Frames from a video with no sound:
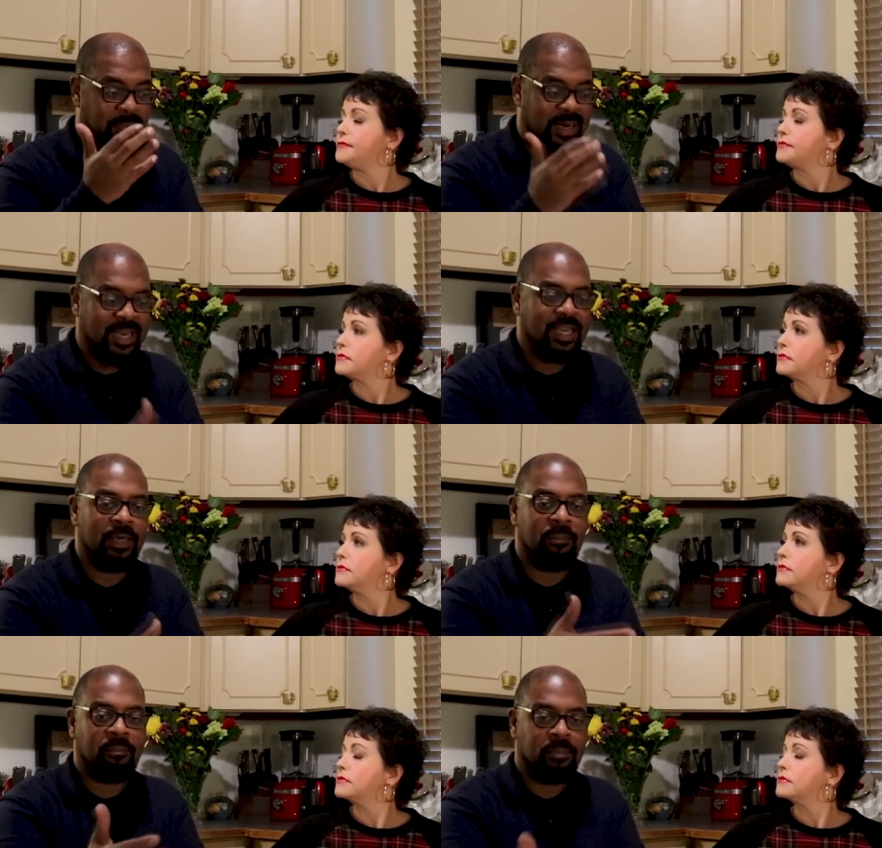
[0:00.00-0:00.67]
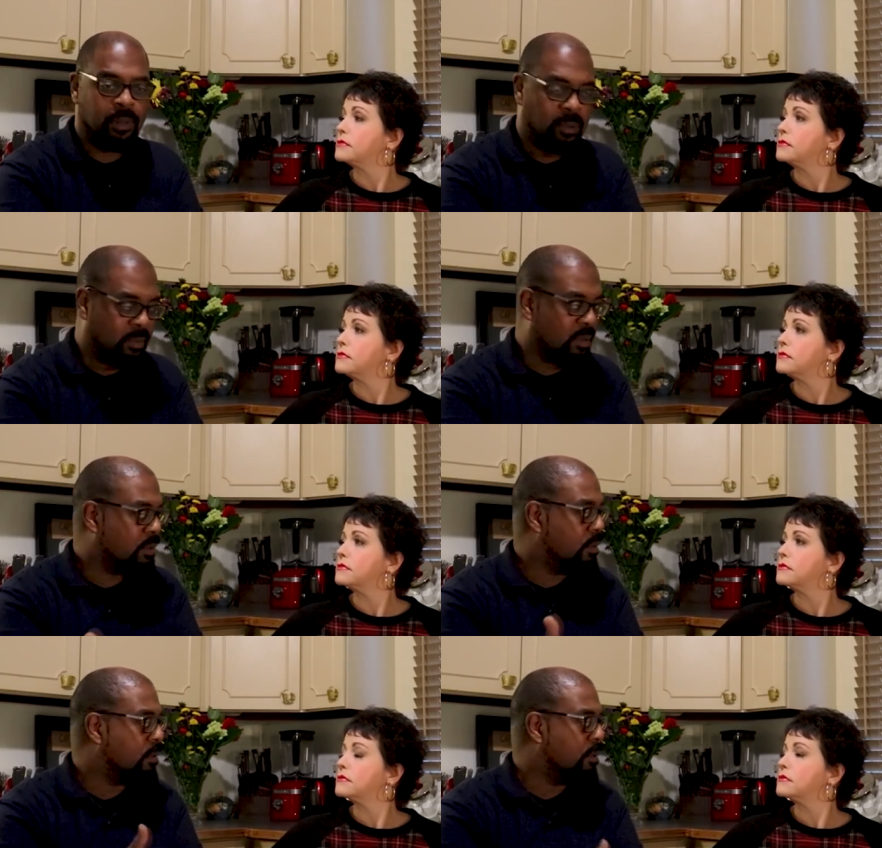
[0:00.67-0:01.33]
Speaker 1: buying in
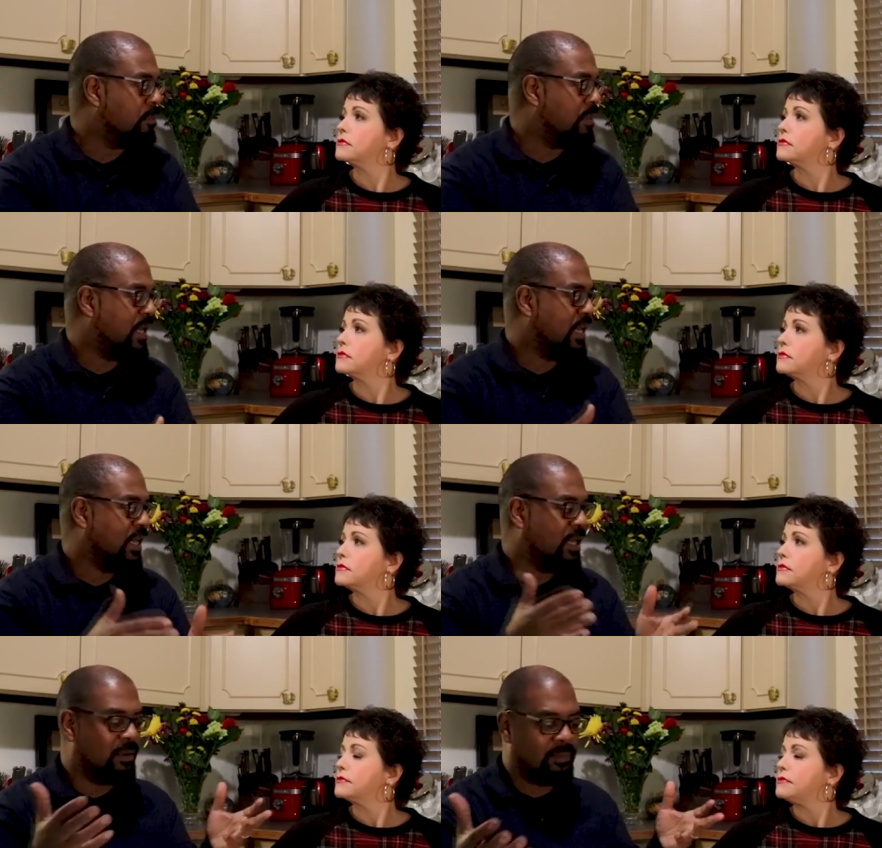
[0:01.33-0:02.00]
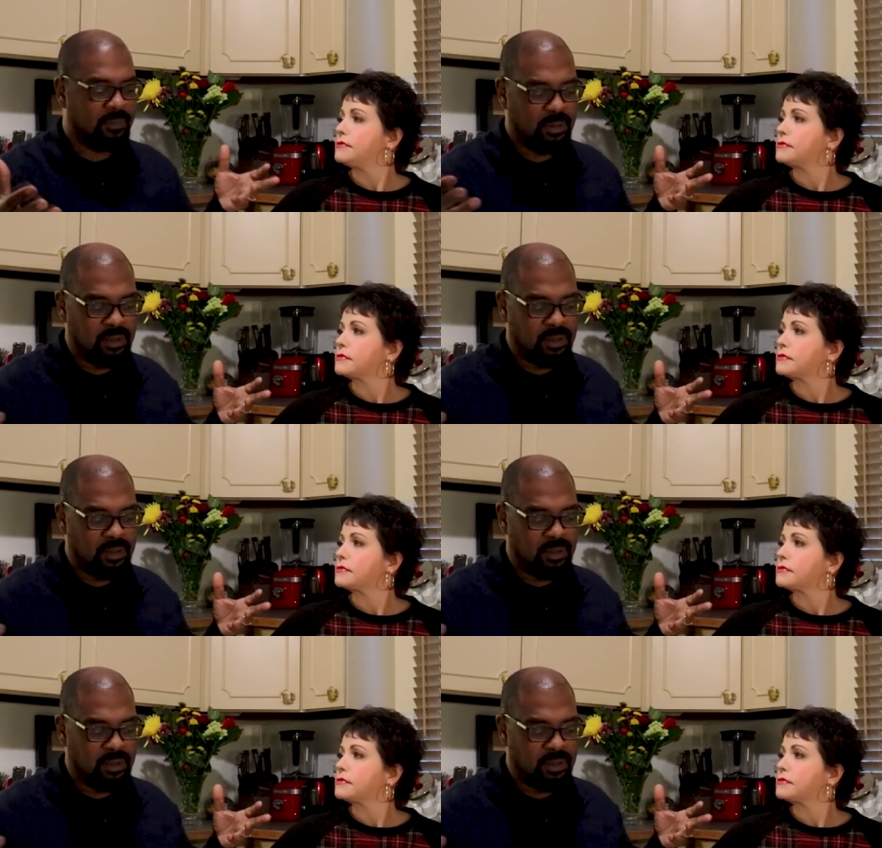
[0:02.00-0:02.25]
bulk or buying,